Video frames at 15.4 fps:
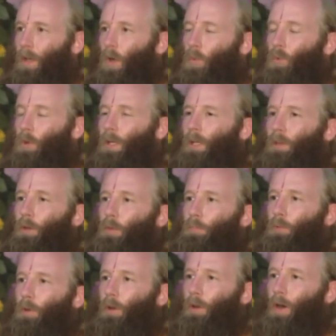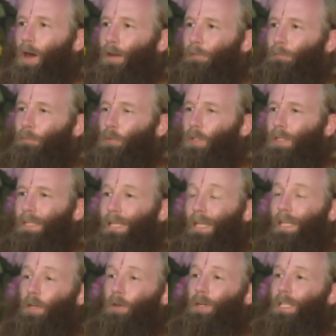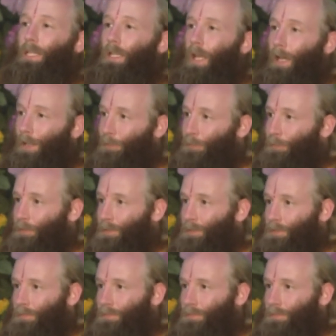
We either put it off for later in life,